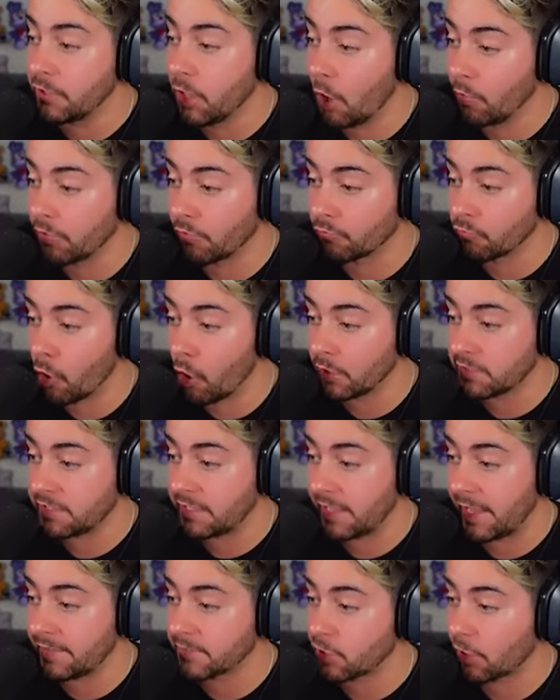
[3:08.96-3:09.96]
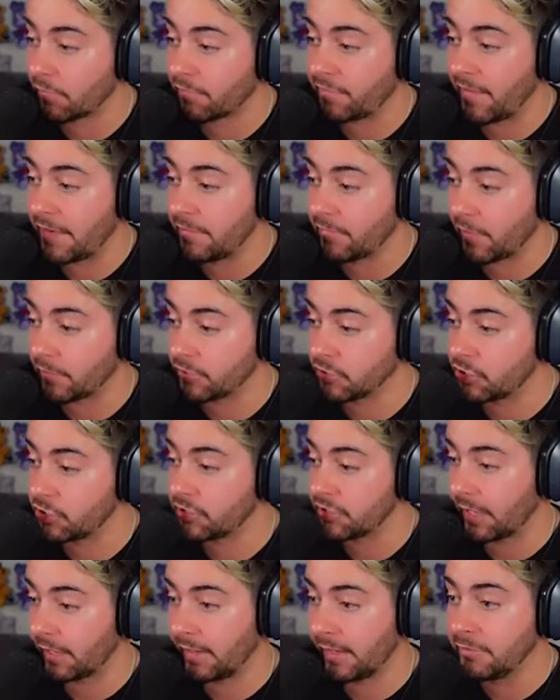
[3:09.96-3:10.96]
know that Roxy is her favorite, and
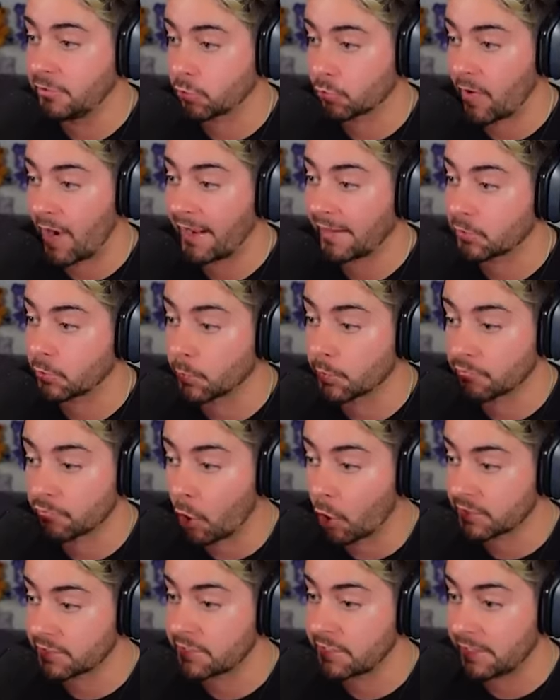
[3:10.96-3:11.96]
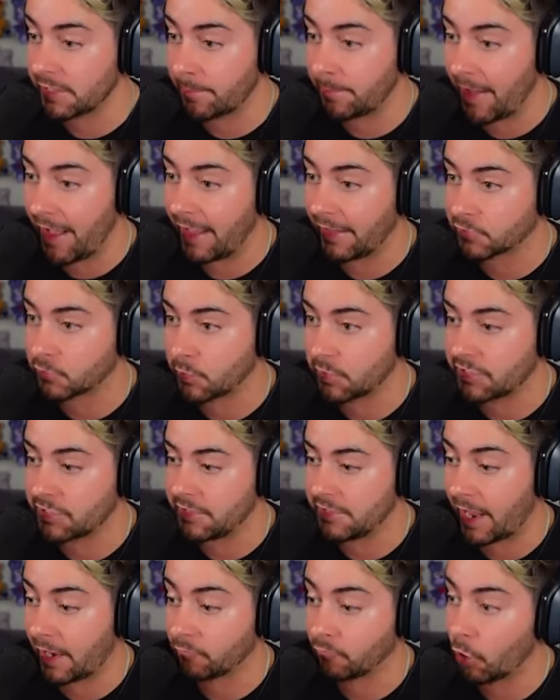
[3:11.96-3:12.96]
she's interacted with Roxy in the past. We
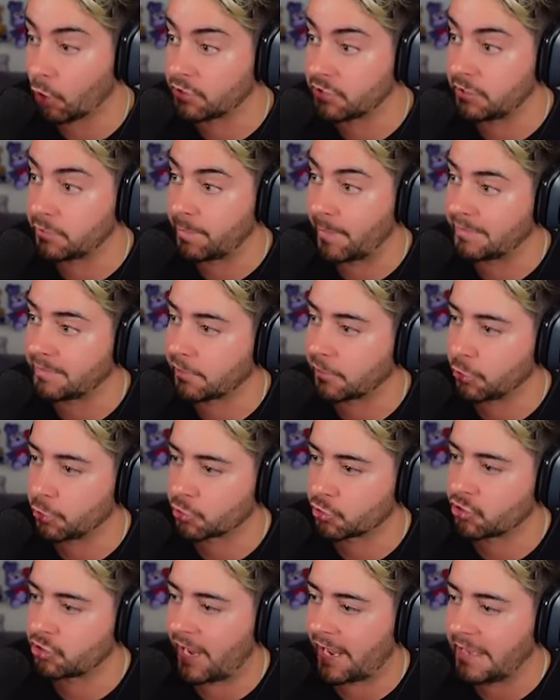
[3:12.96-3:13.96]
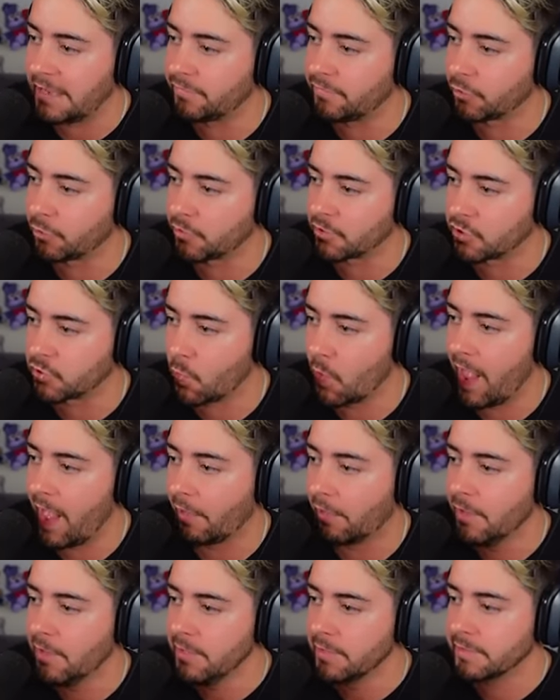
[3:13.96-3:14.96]
see that, and Roxy is basically her savior as
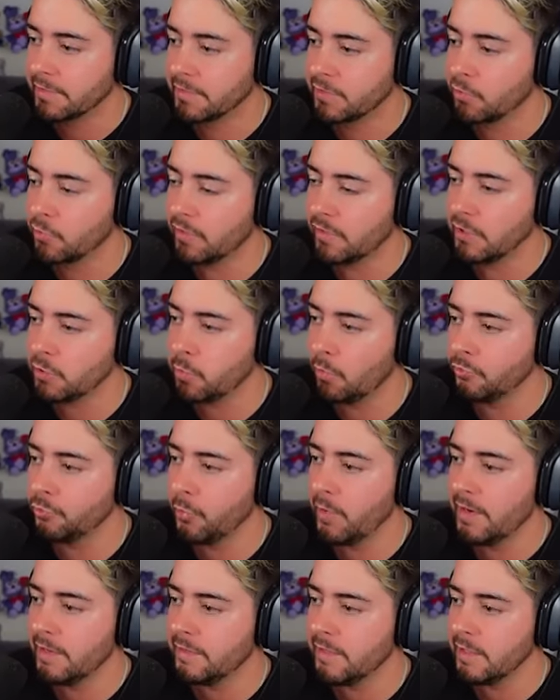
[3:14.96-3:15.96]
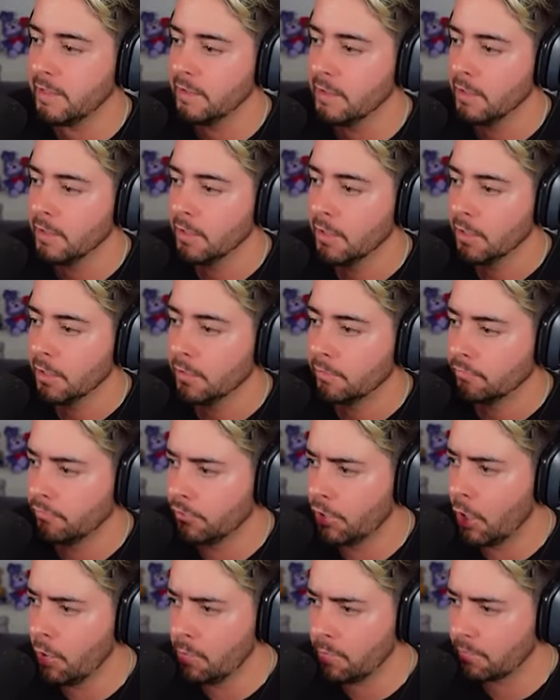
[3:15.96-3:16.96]
well. Does this, this one do anything?
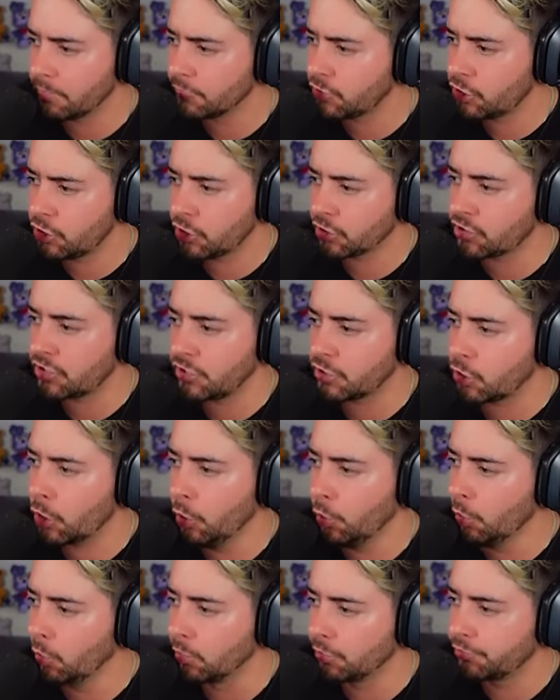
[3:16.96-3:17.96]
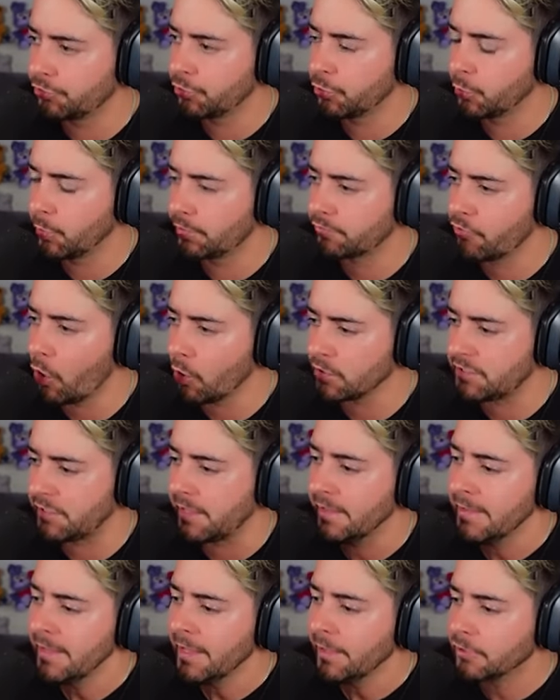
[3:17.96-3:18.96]
No. She just says cool to do with Roxy.
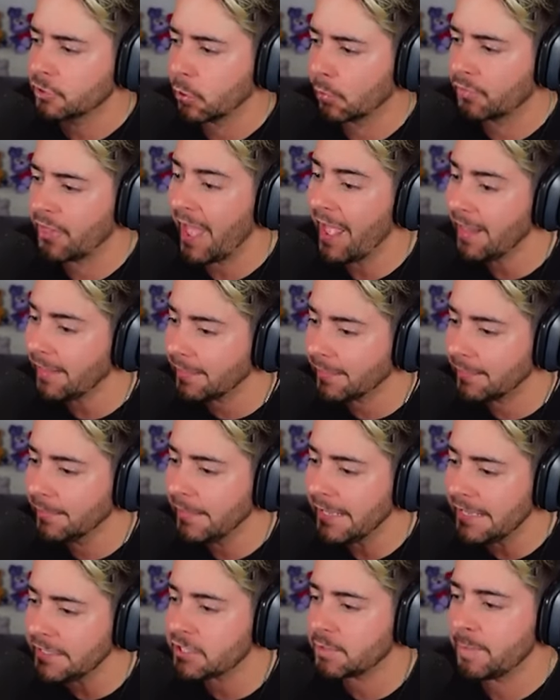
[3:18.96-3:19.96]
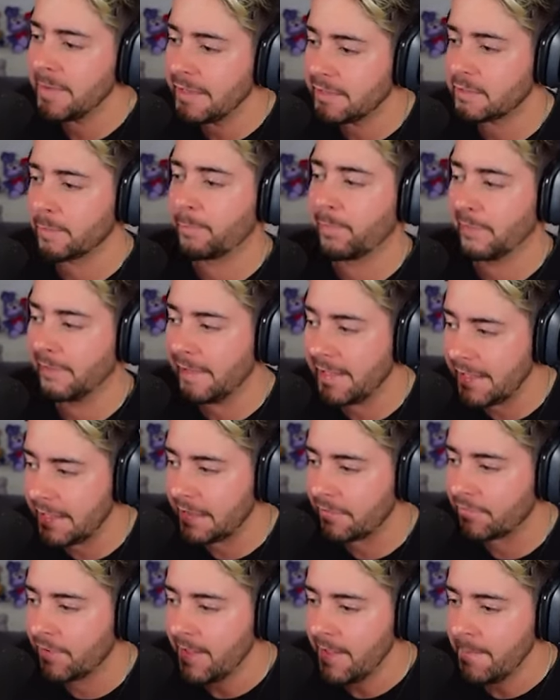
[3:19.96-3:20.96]
So that leads me to
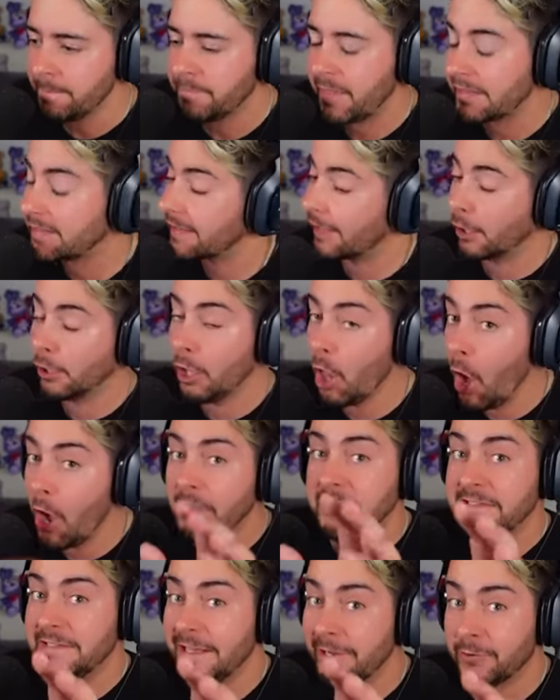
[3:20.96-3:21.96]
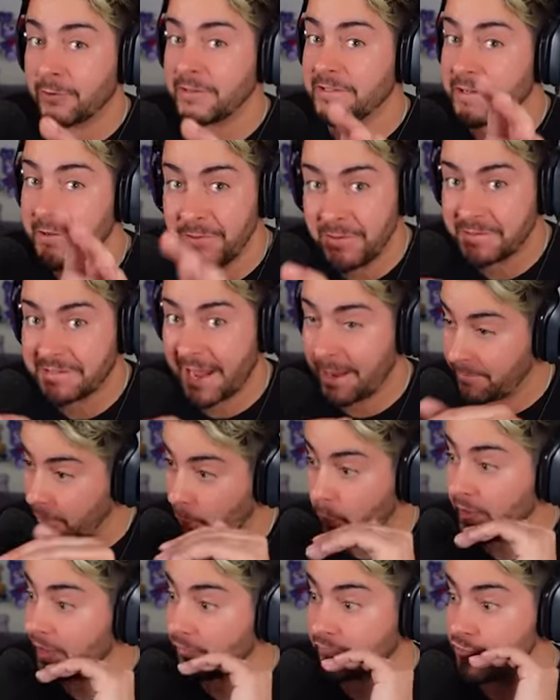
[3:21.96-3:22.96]
believe there's a lot of secrets in this game
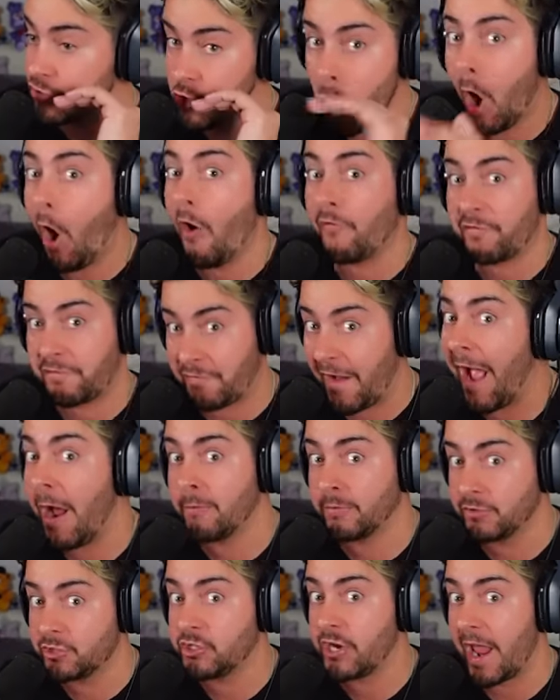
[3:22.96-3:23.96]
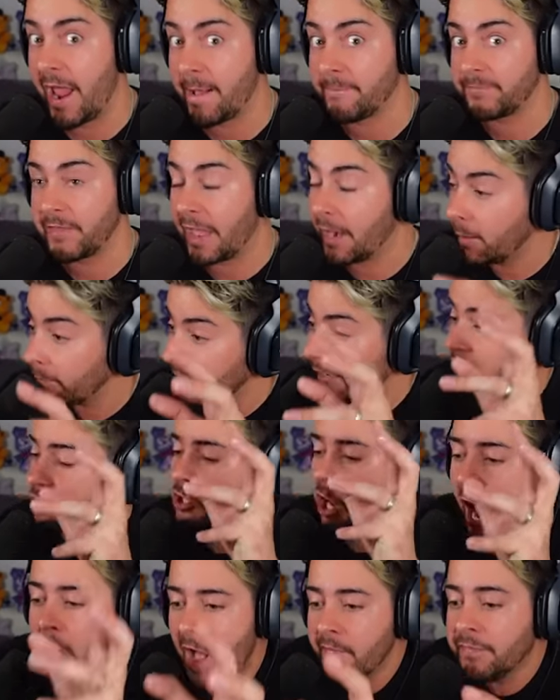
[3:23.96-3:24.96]
that we have not found yet. And I mean,
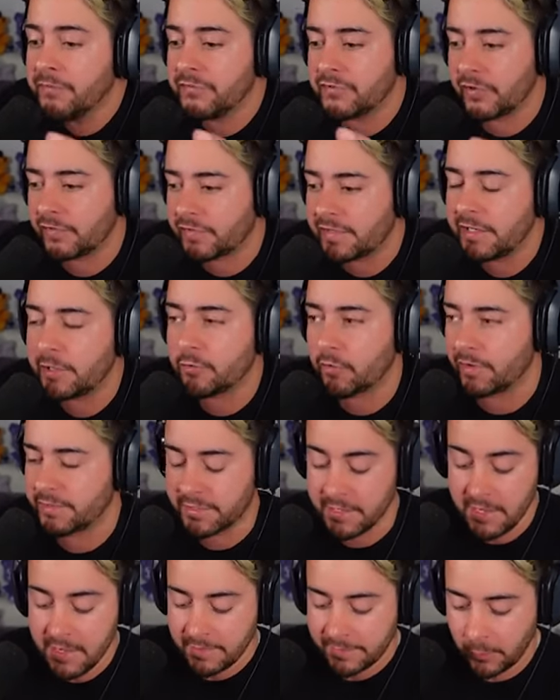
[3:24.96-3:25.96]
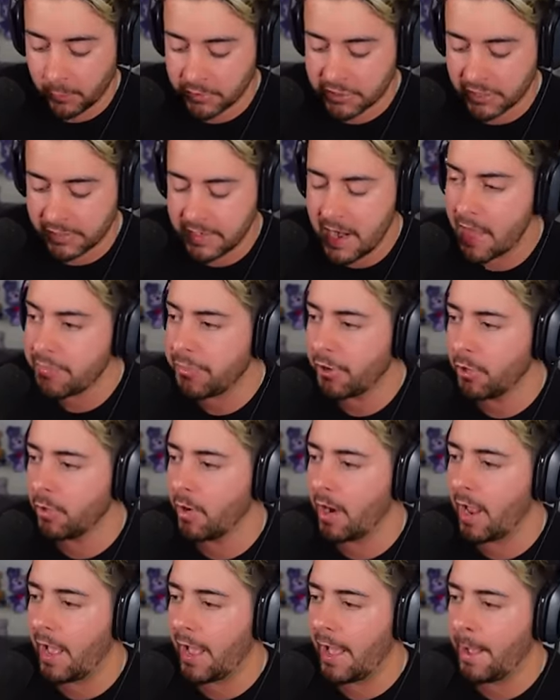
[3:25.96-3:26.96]
tons of secrets. There was
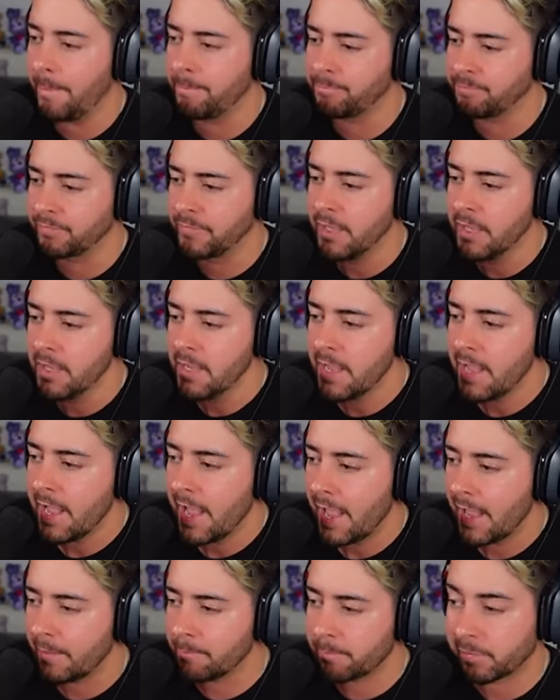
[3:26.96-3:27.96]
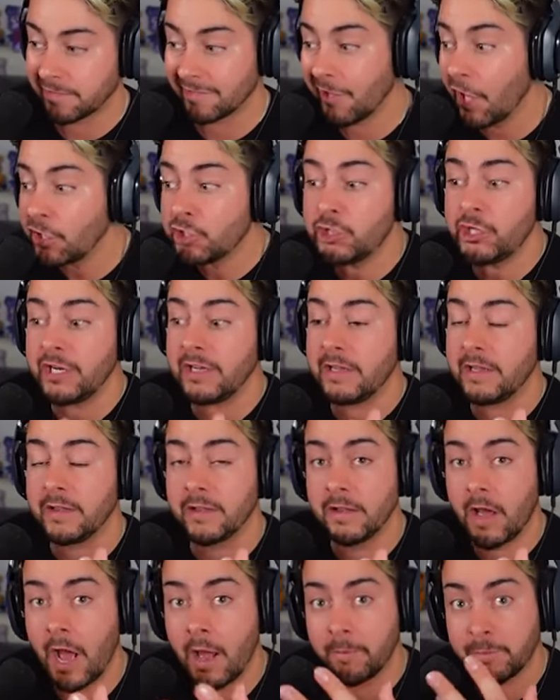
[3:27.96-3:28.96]
another um, plushie,
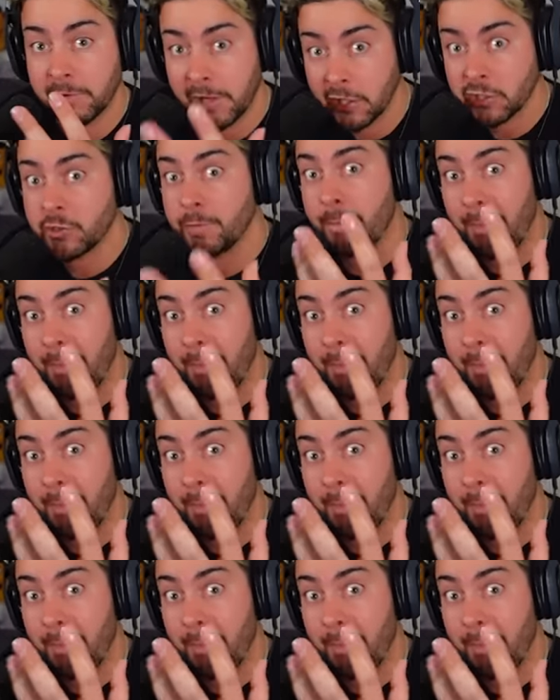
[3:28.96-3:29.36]
uh, plush